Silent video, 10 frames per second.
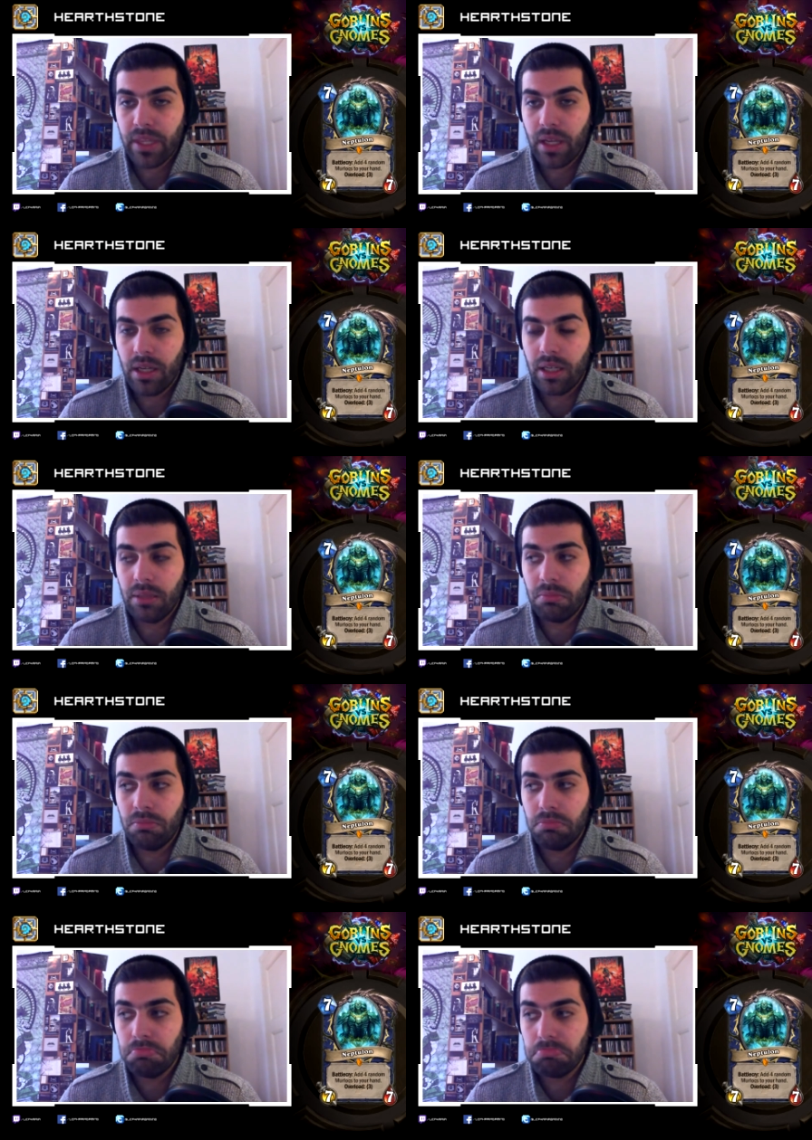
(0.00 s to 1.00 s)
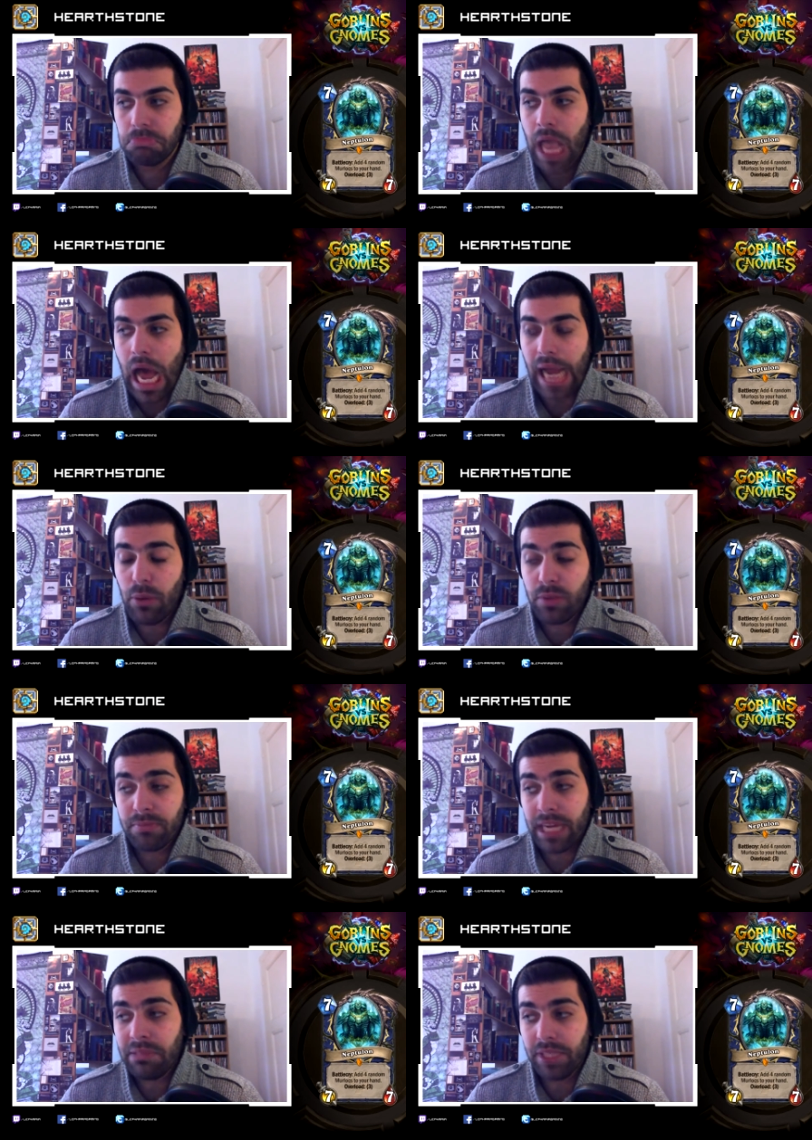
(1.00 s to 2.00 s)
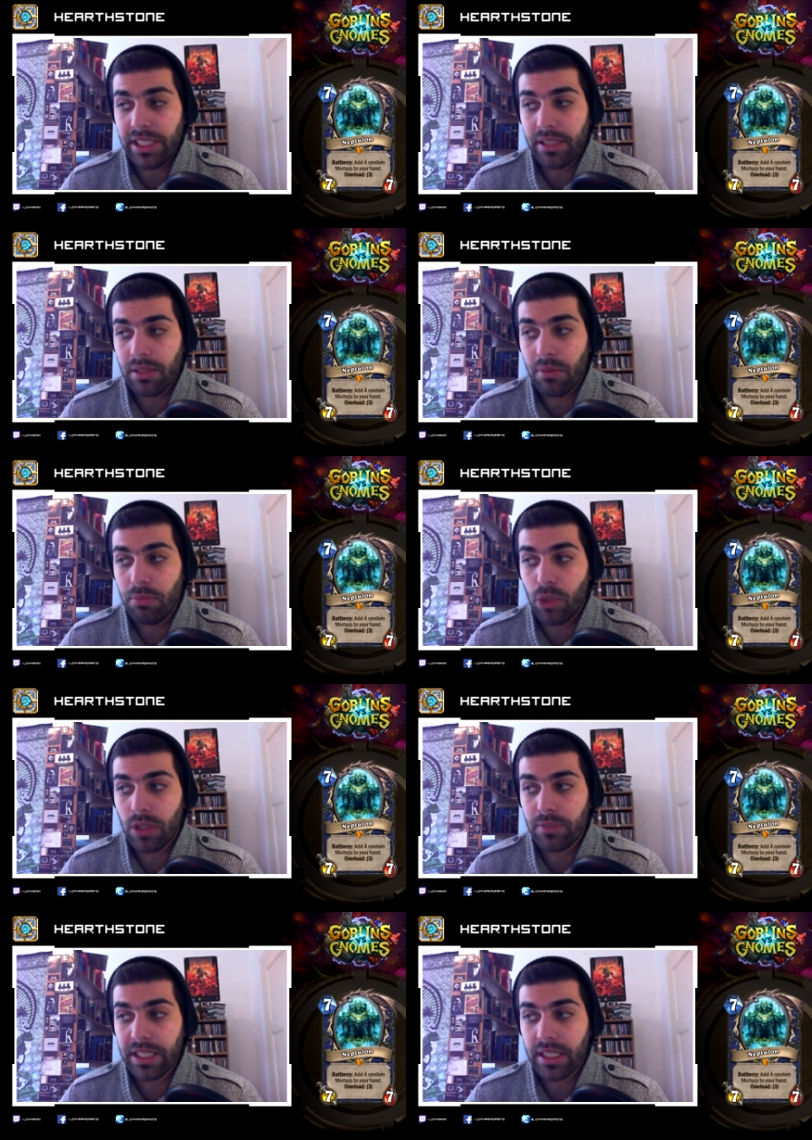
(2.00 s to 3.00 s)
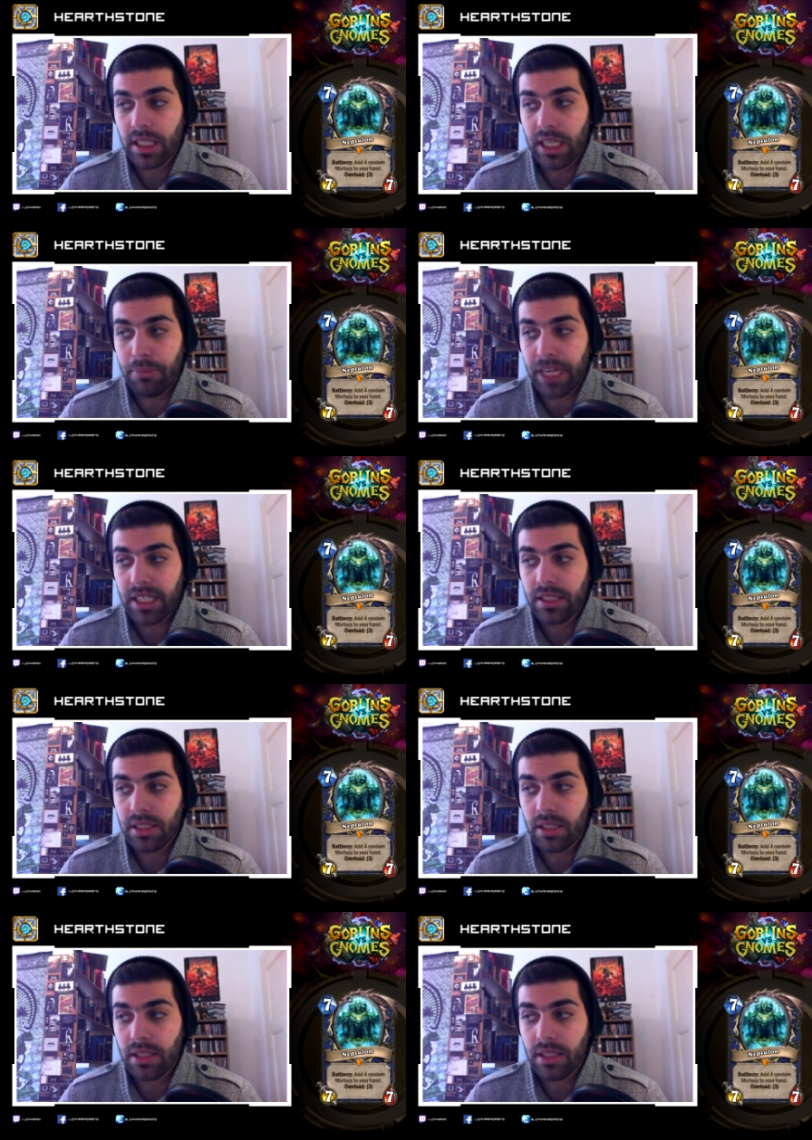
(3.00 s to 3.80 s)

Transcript: I wouldn't mind making Murlocs making a comeback